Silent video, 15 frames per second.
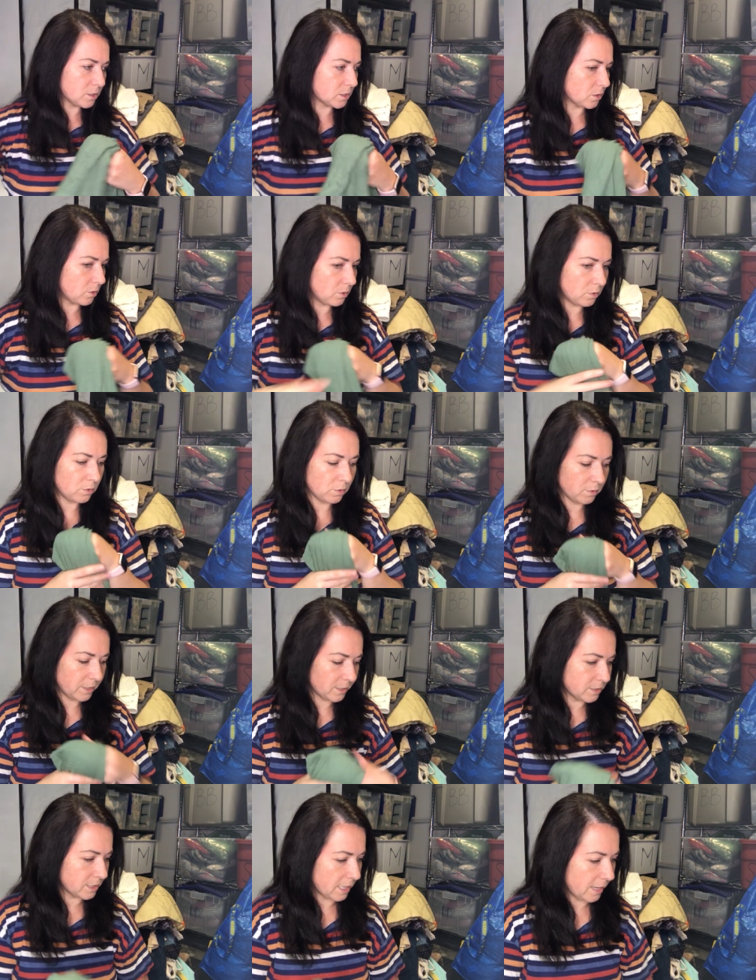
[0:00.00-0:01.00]
So
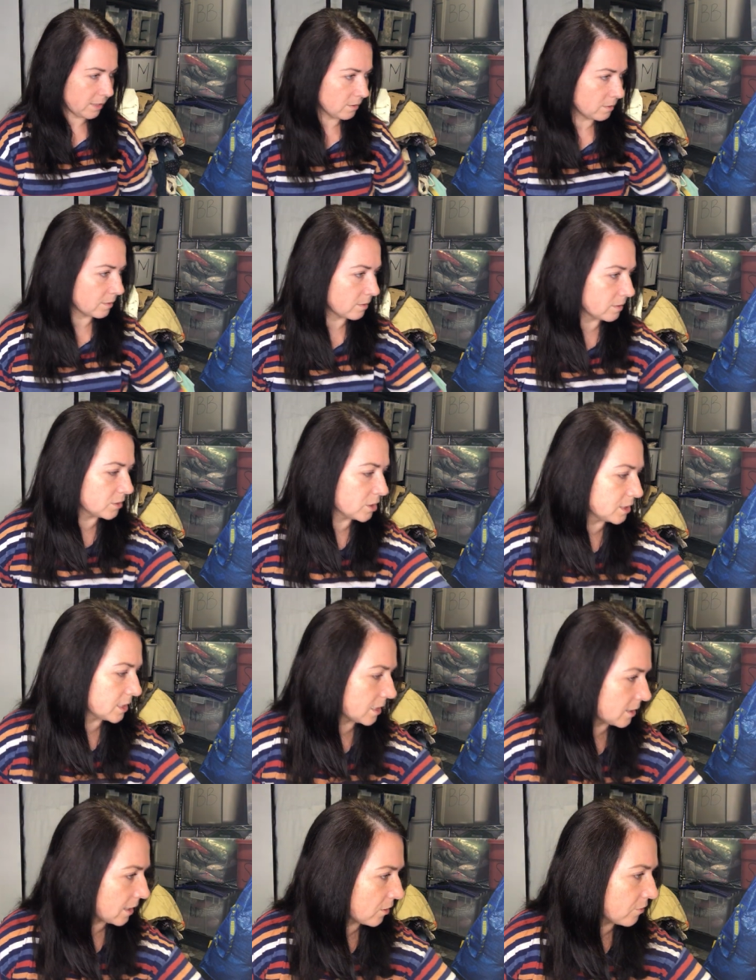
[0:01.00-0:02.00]
there's that. I should
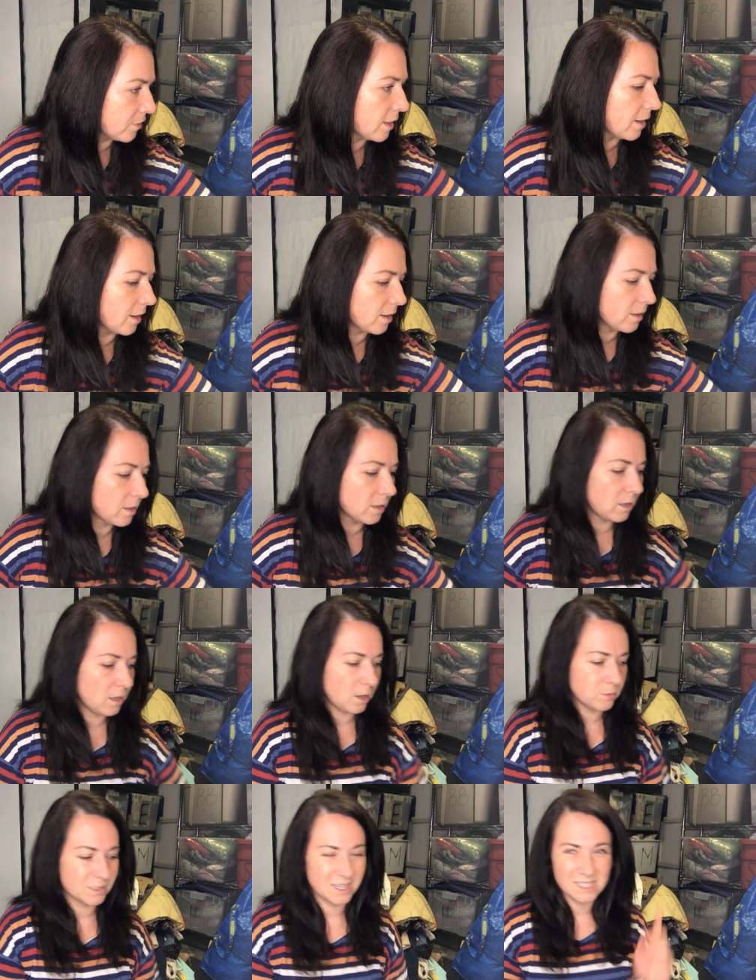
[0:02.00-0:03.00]
set that over there.
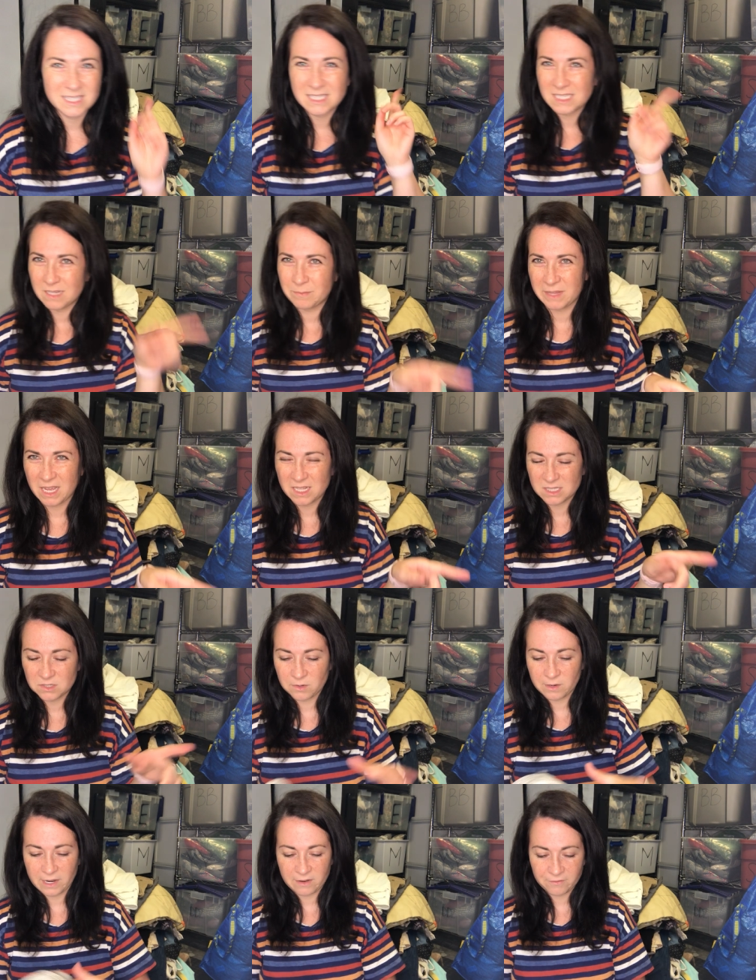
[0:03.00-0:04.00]
I was gonna steam that,
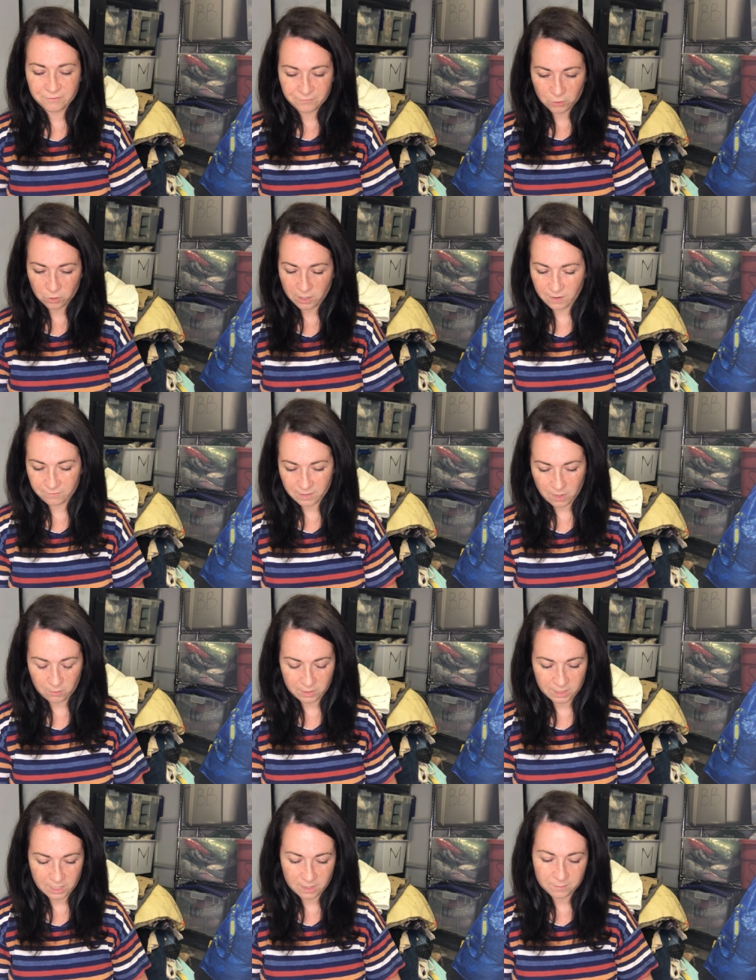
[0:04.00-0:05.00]
so I haven't photographed that
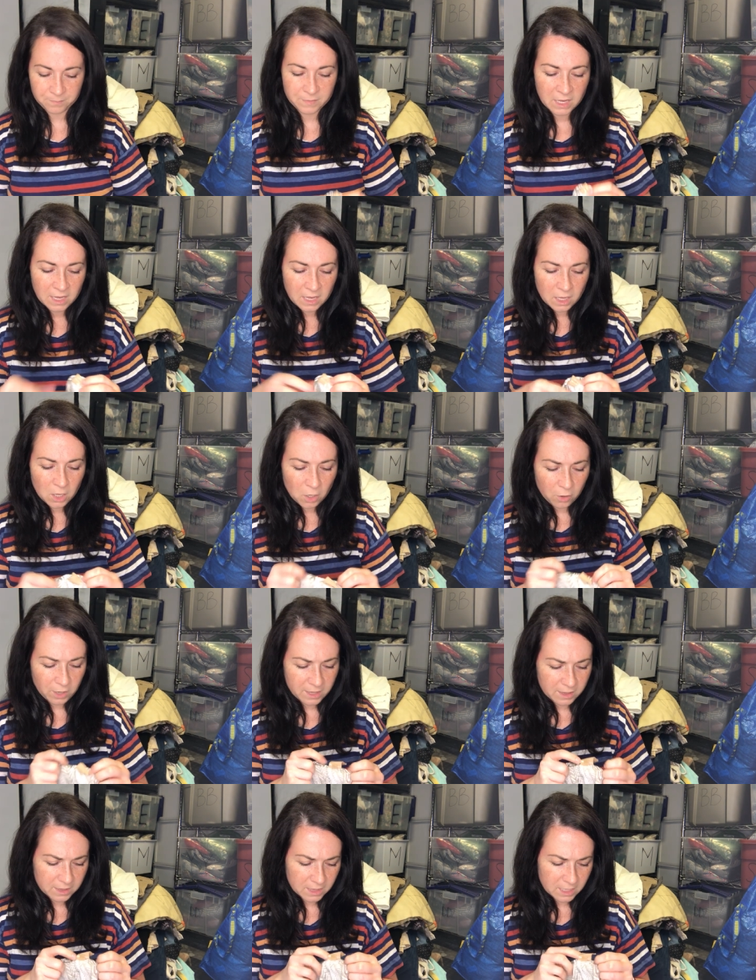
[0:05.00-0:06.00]
one yet.
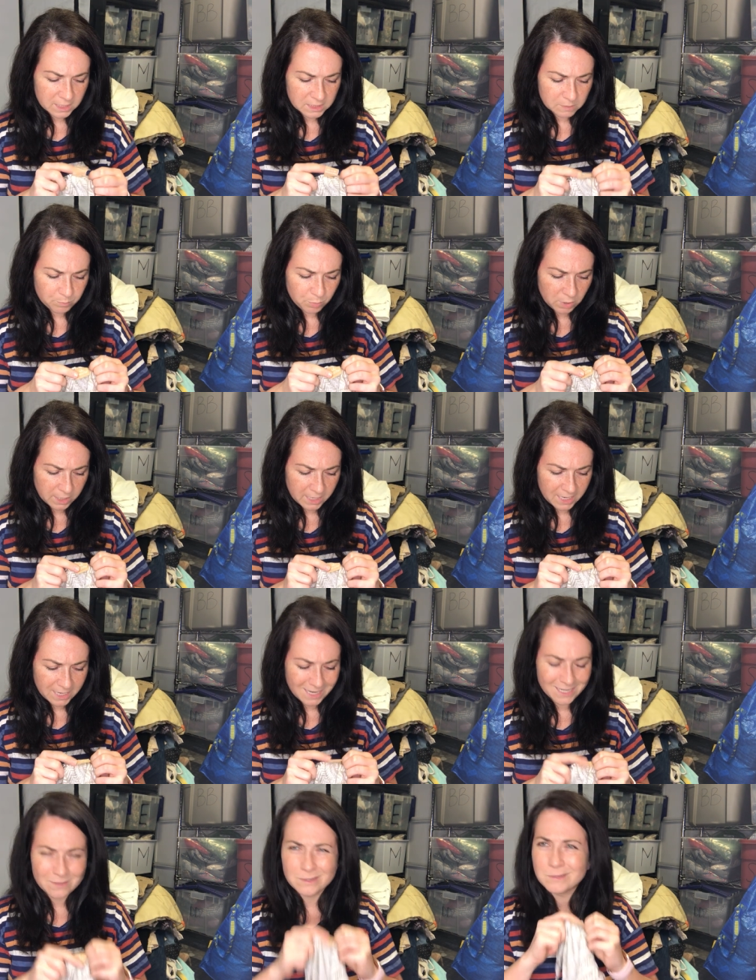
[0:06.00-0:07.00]
Okay, this
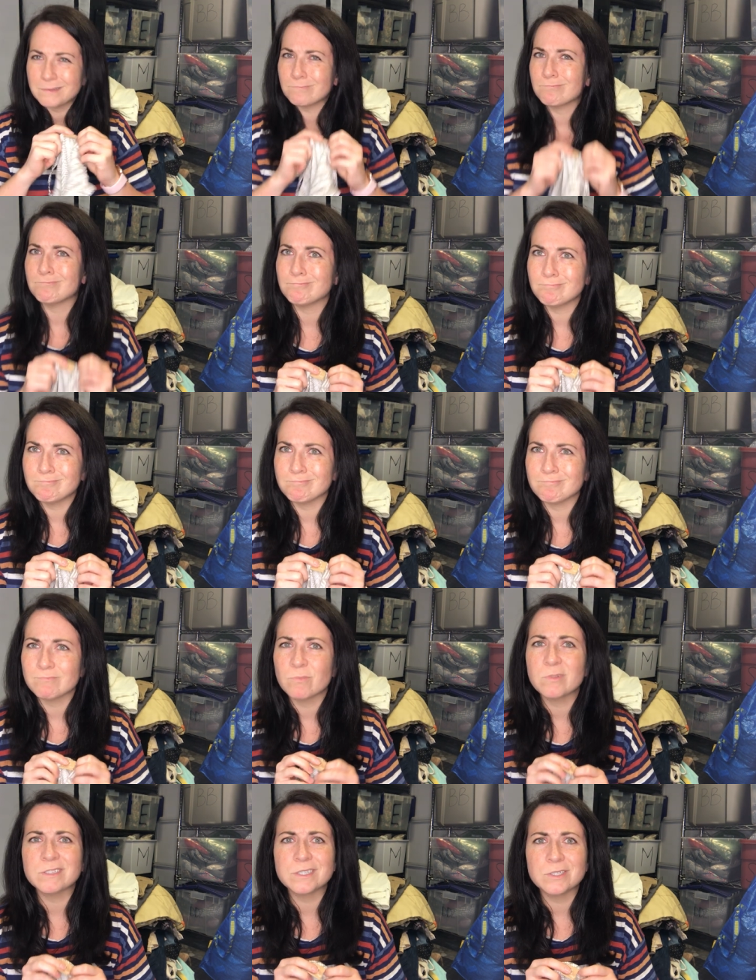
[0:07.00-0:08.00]
brand mm,
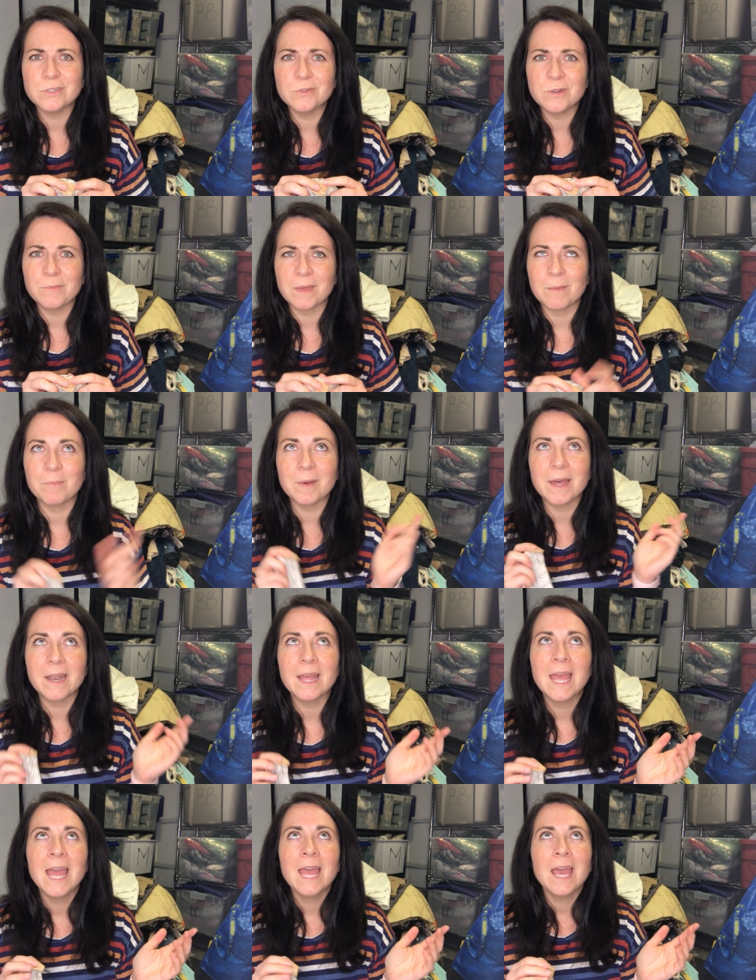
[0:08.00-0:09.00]
was new to me,
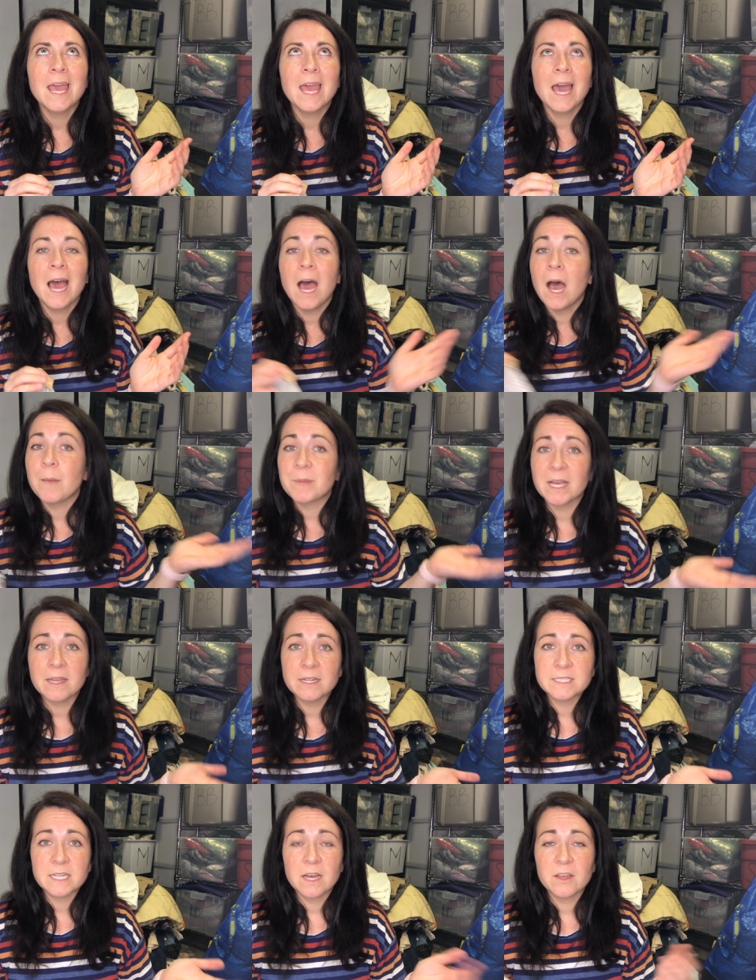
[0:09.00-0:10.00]
but I'm not
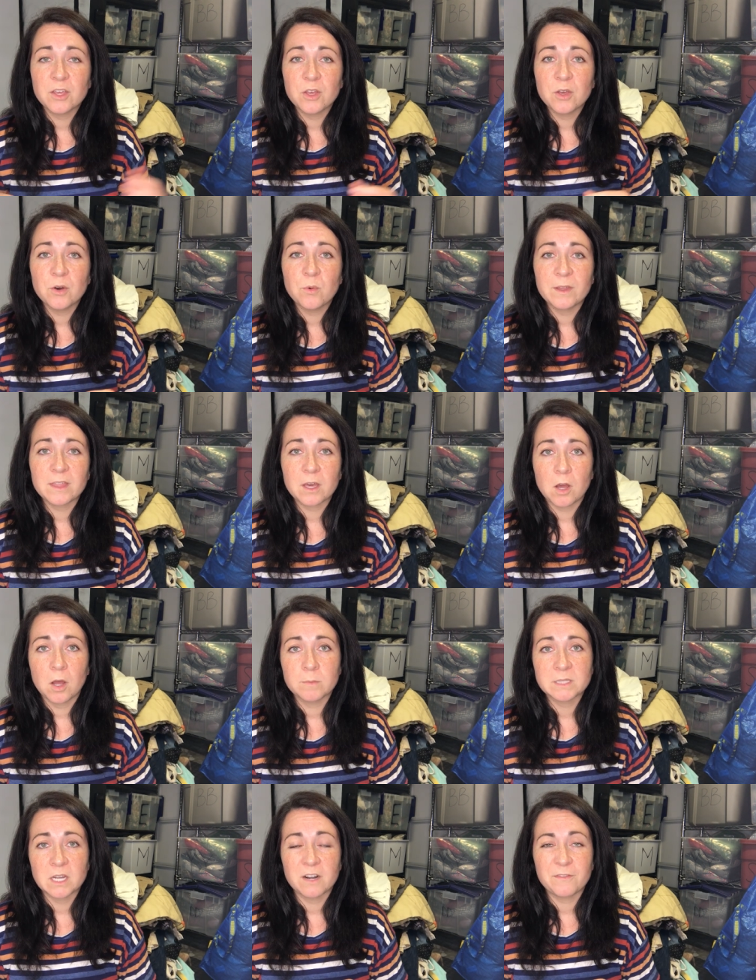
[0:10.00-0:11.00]
going to tell you what the
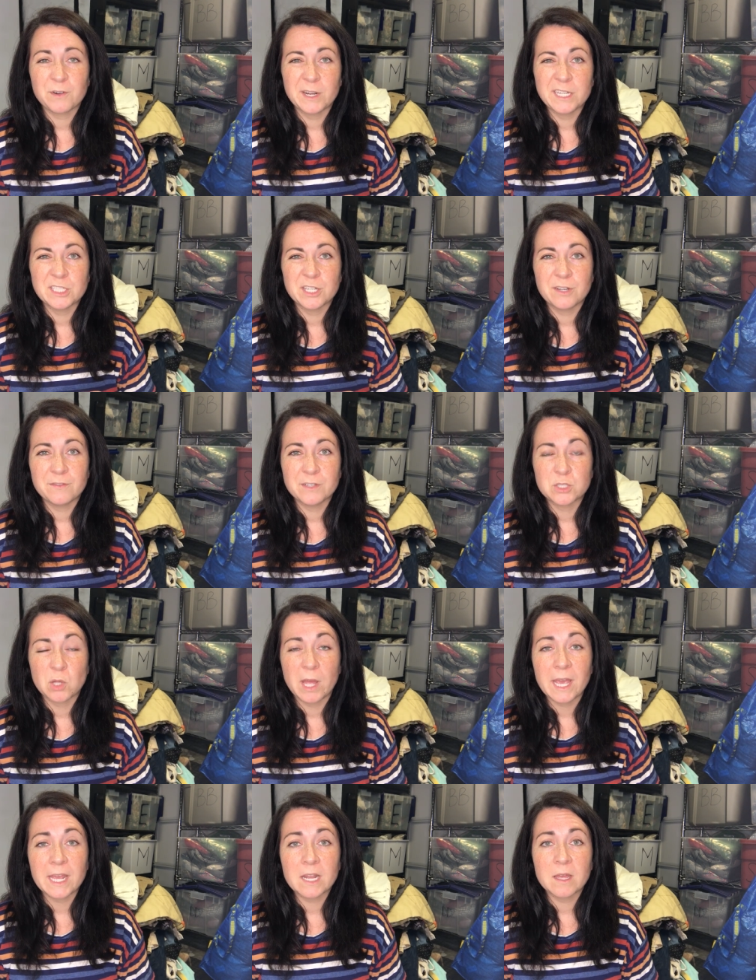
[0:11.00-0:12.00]
comps are for each
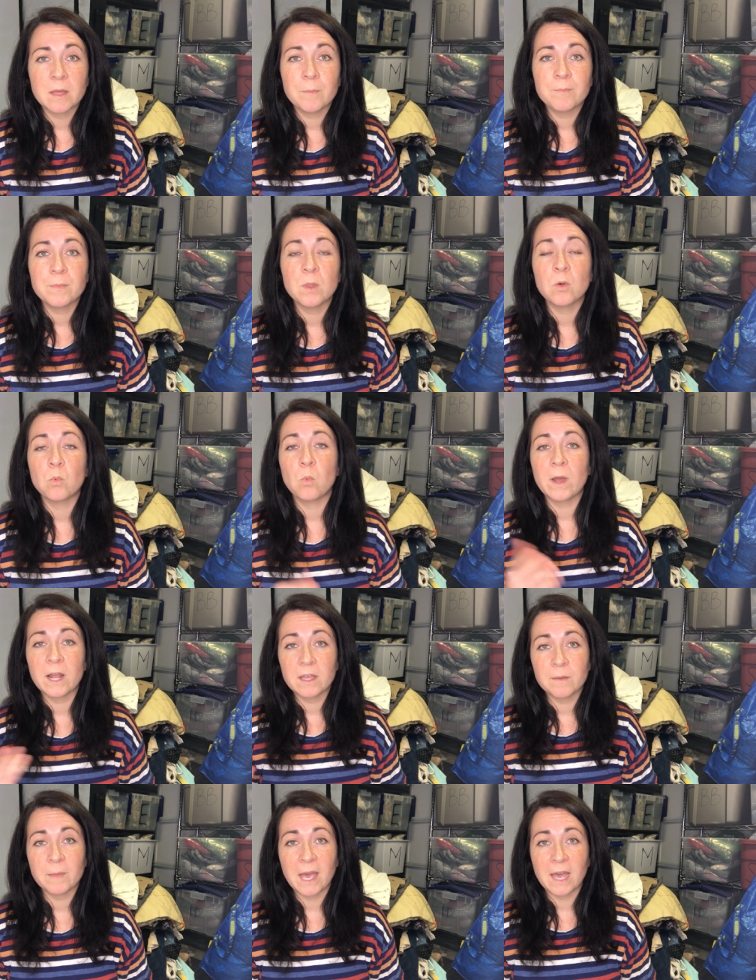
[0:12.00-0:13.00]
individual item. When
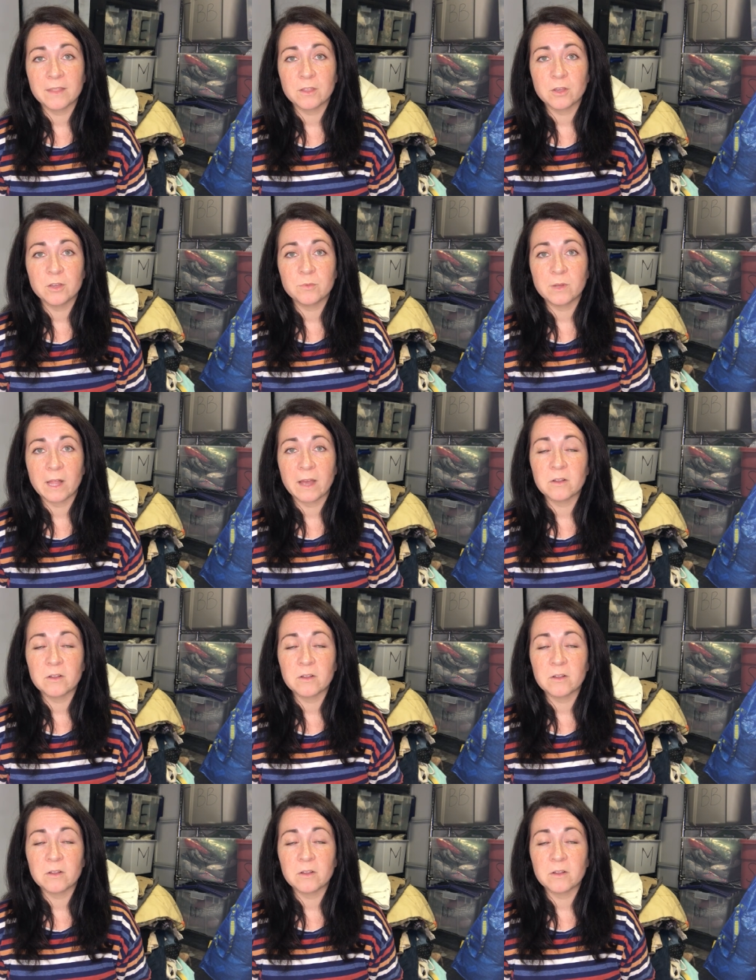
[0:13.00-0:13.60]
I am at the Goodwill